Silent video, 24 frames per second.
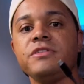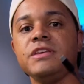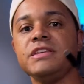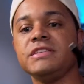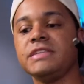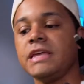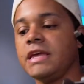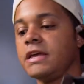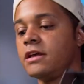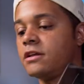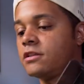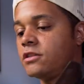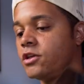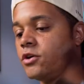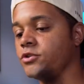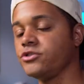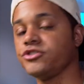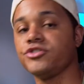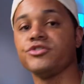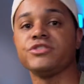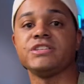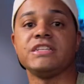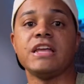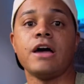these
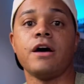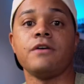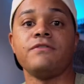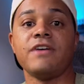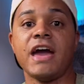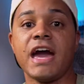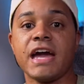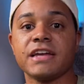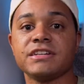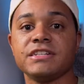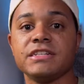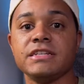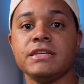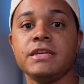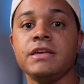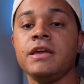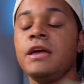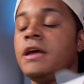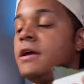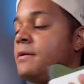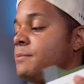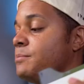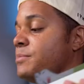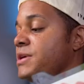enclosures. Now I've actually
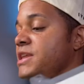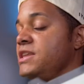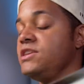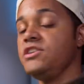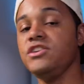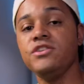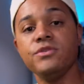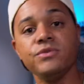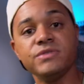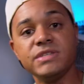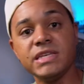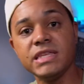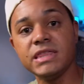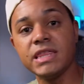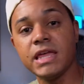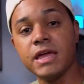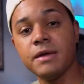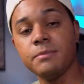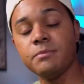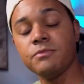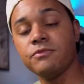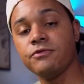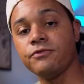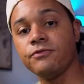been using
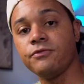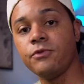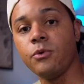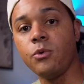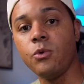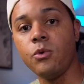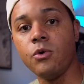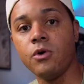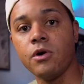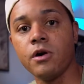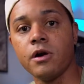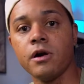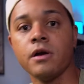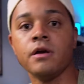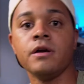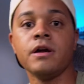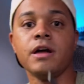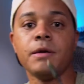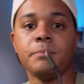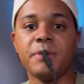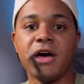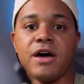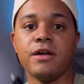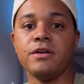them for
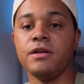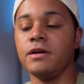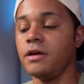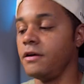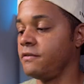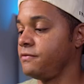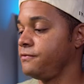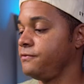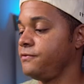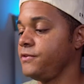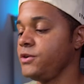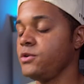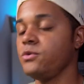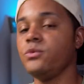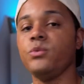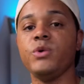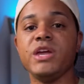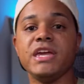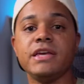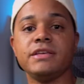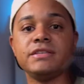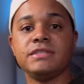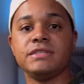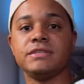about a few
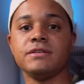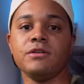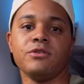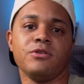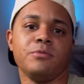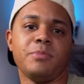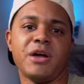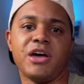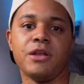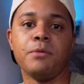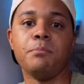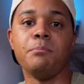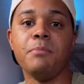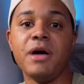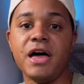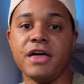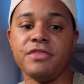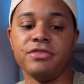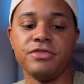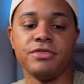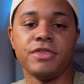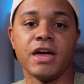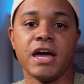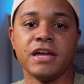weeks or about a
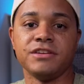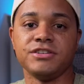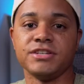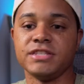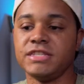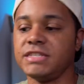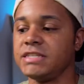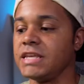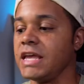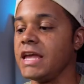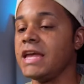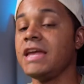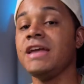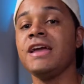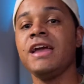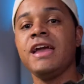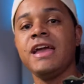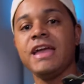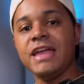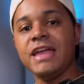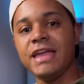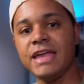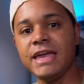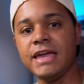month, I should say,
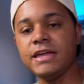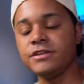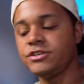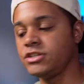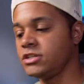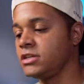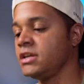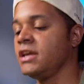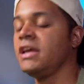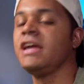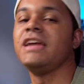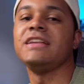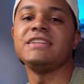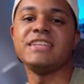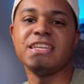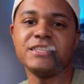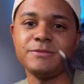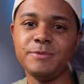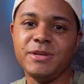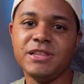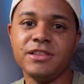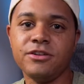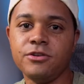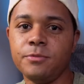each. It takes
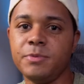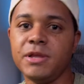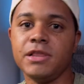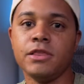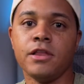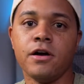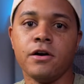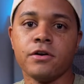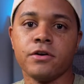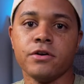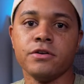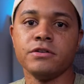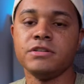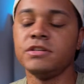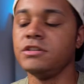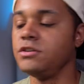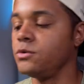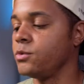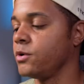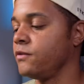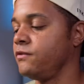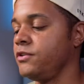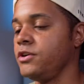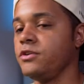me a little bit longer to do
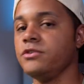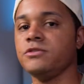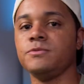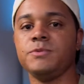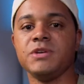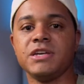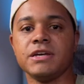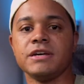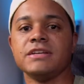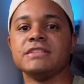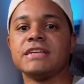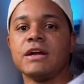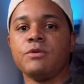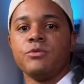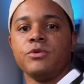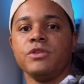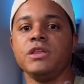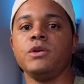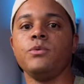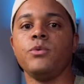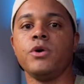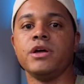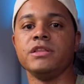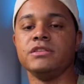reviews because I
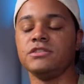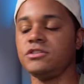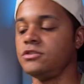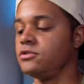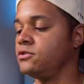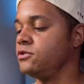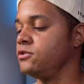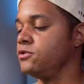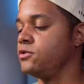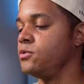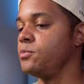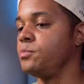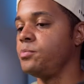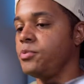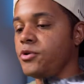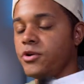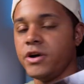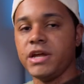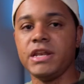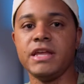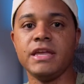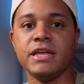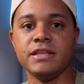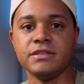really want to
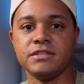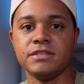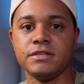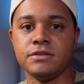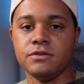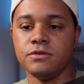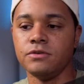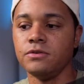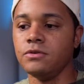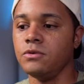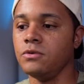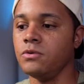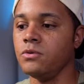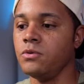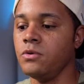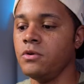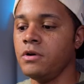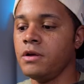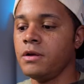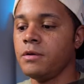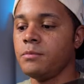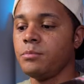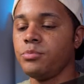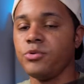put into
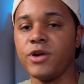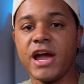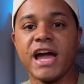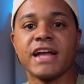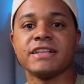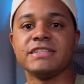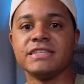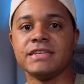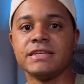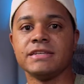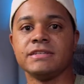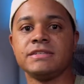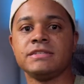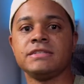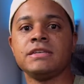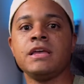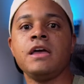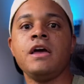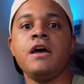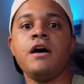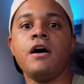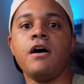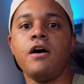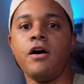practice
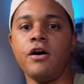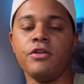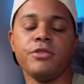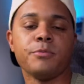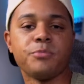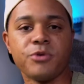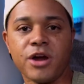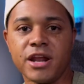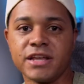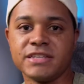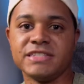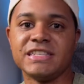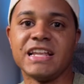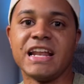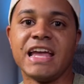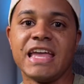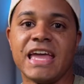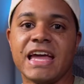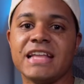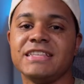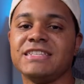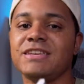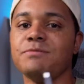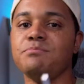all the products that I
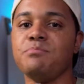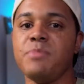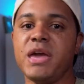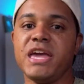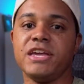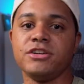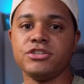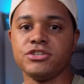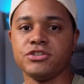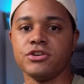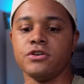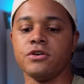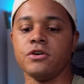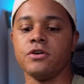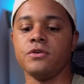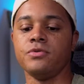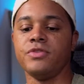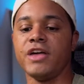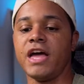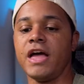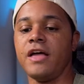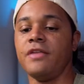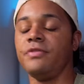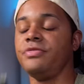get to make sure
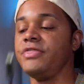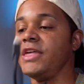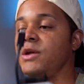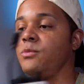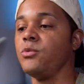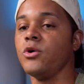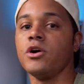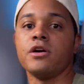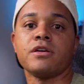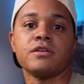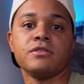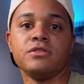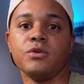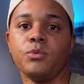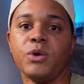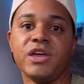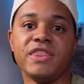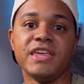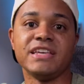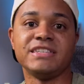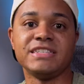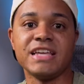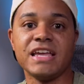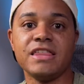that they work the way
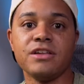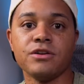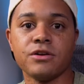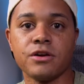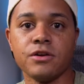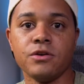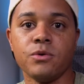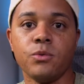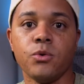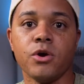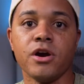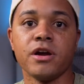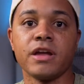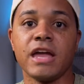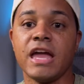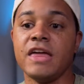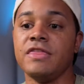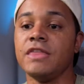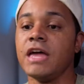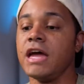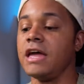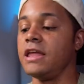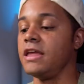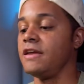they say they're going to work,
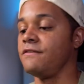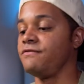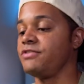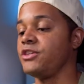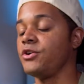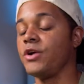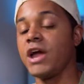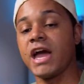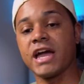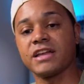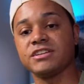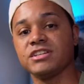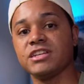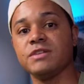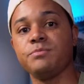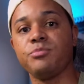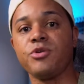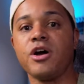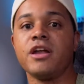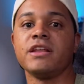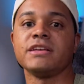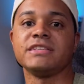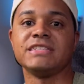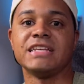and that if they're actually
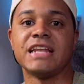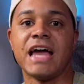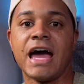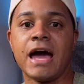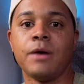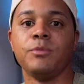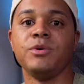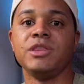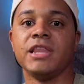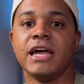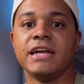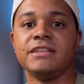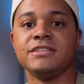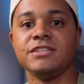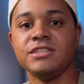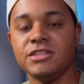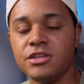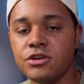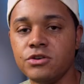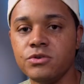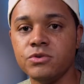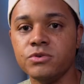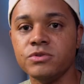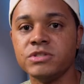products that I would like to
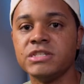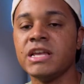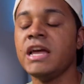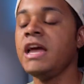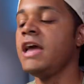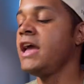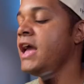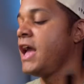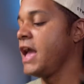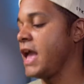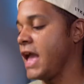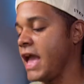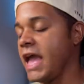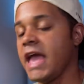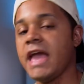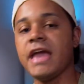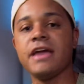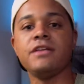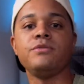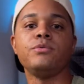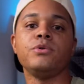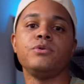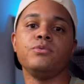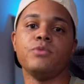use
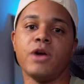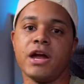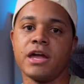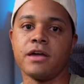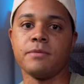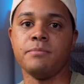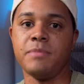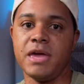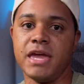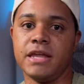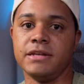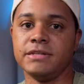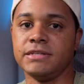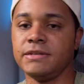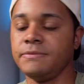and would recommend.